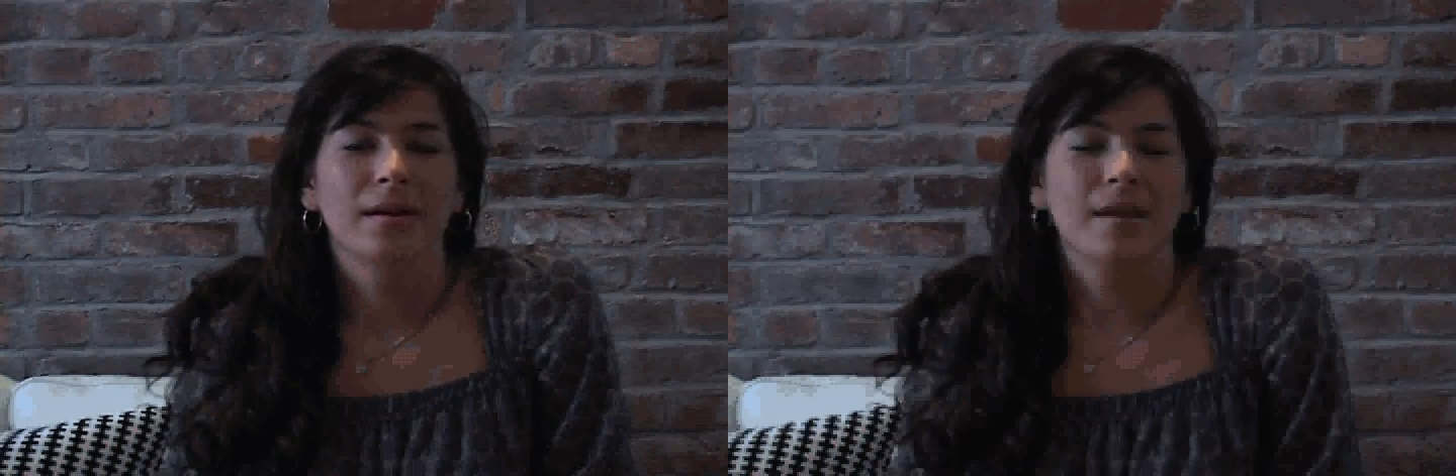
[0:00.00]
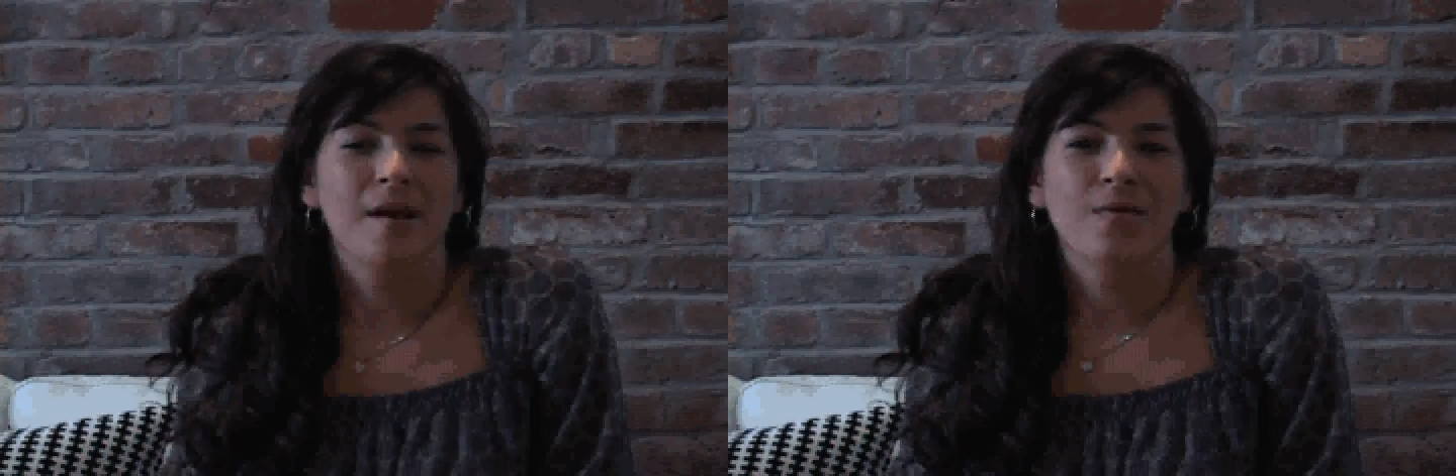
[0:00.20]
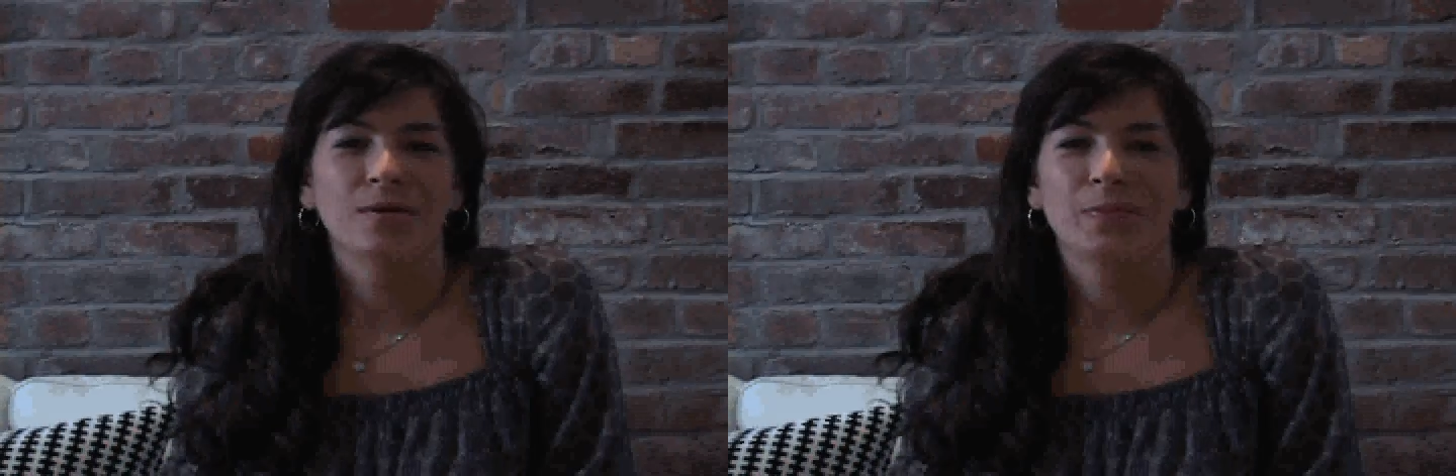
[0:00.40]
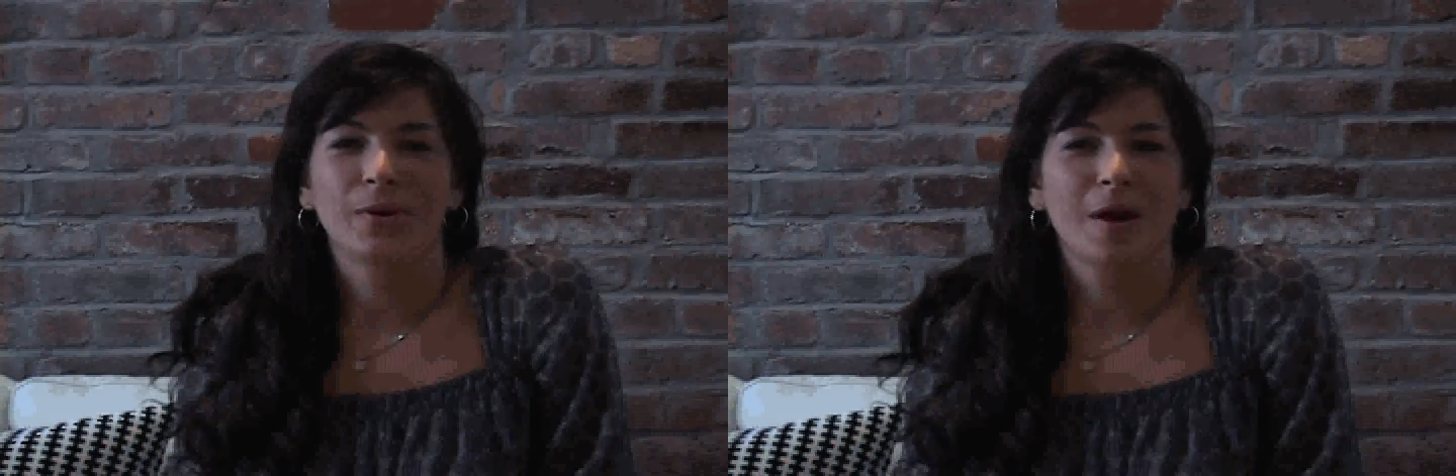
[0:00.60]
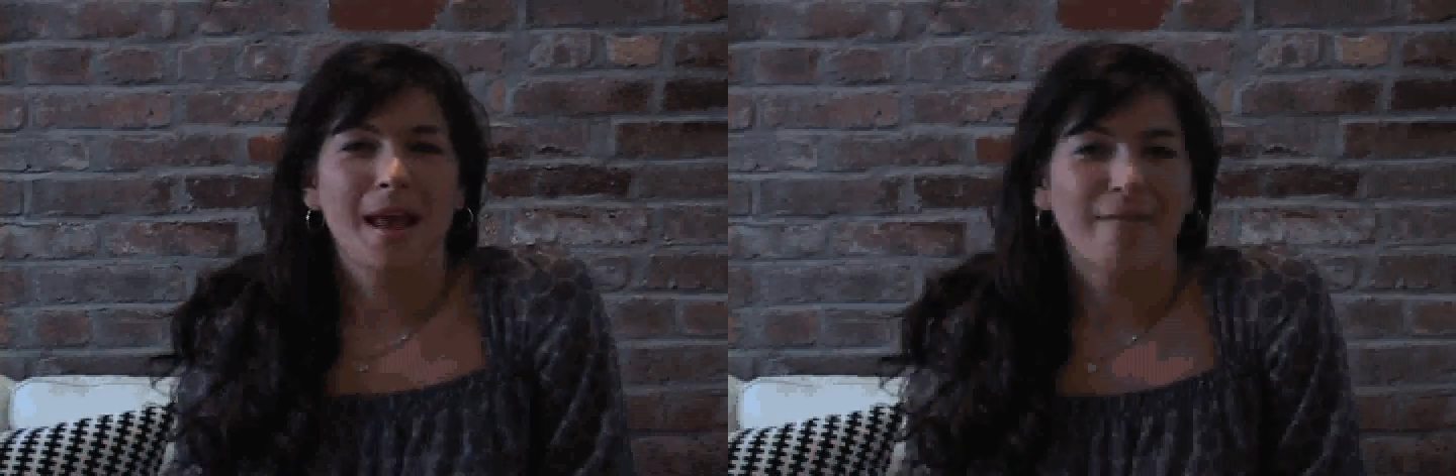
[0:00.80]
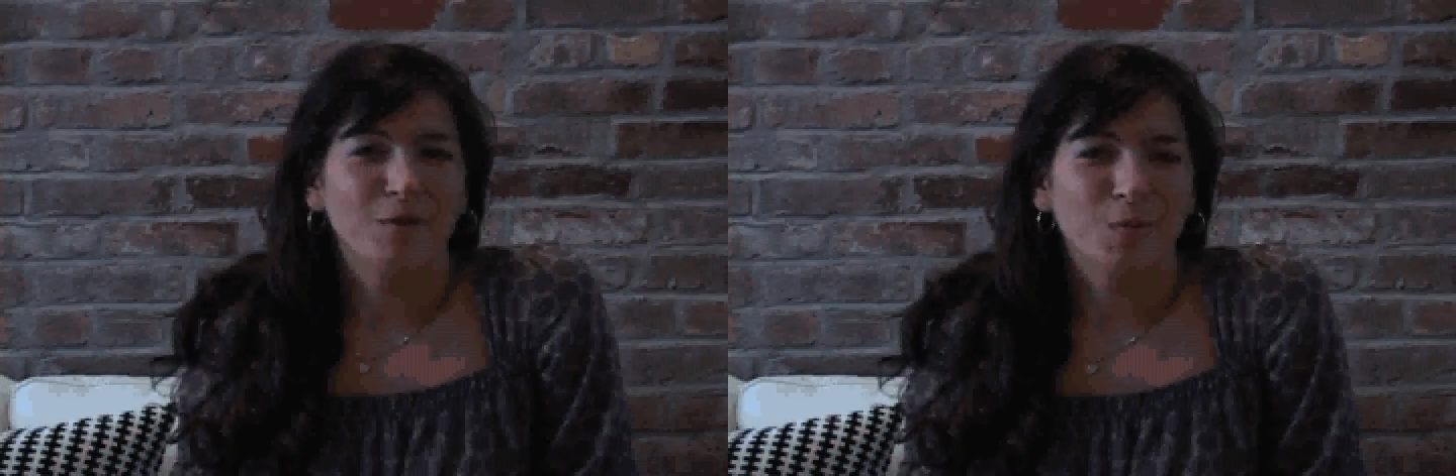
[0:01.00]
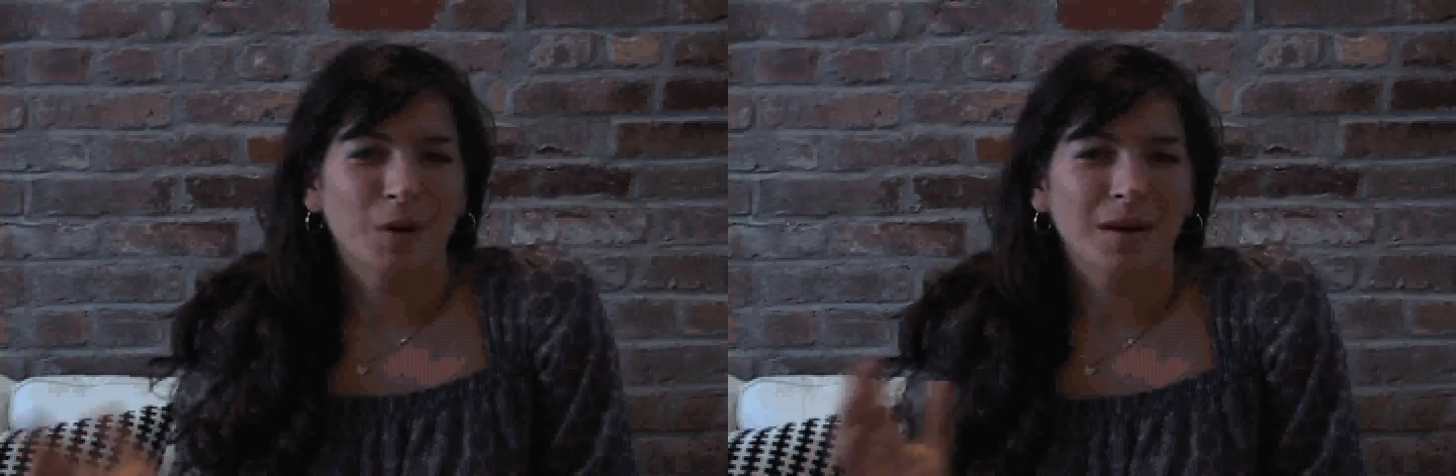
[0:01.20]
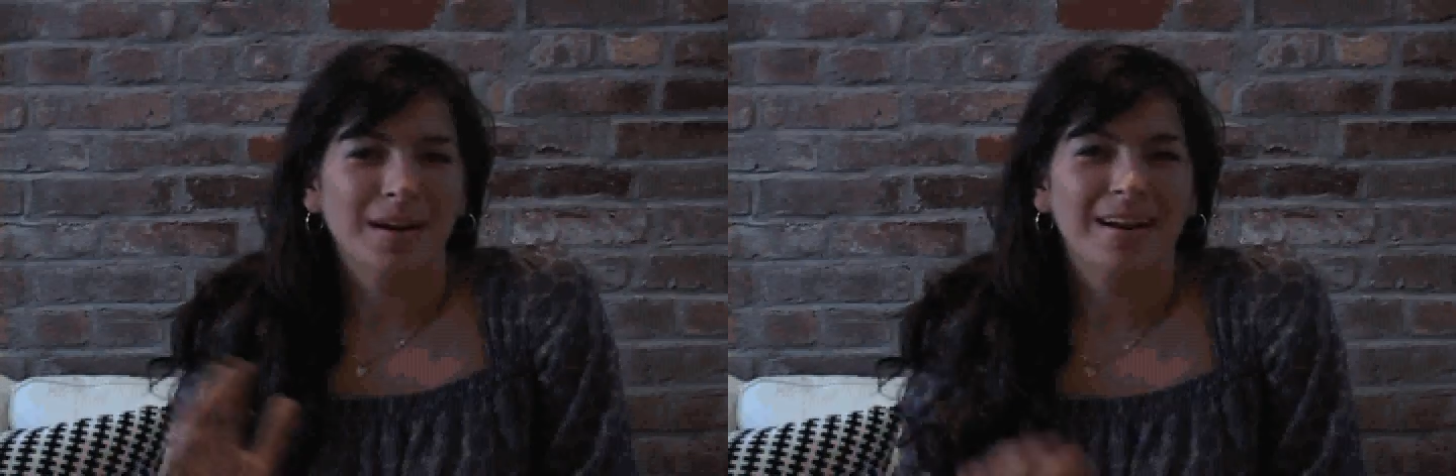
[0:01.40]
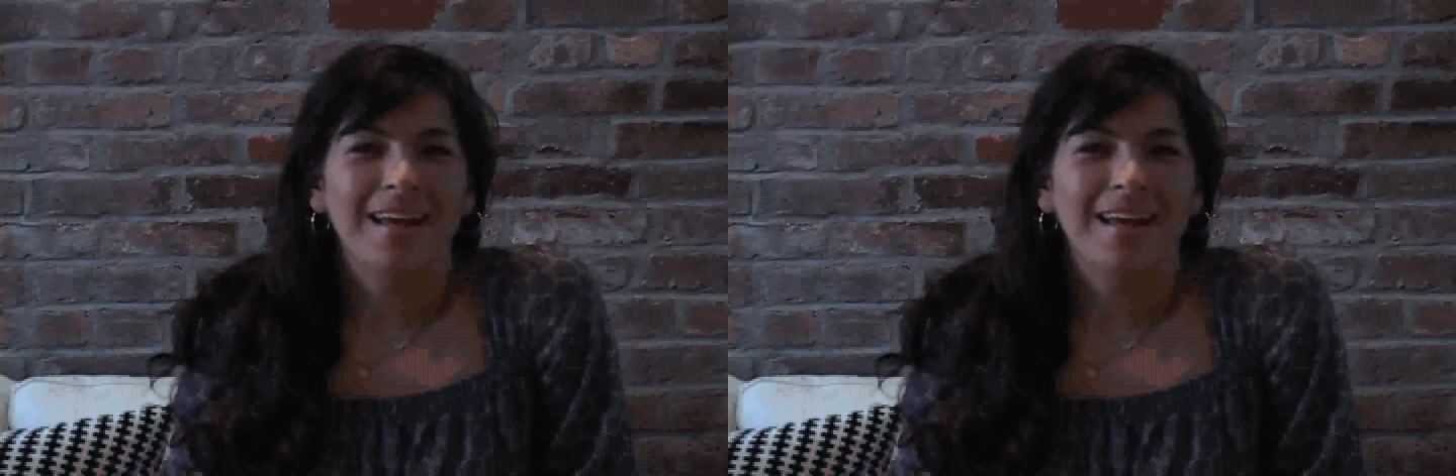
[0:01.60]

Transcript: you know, to put on after work,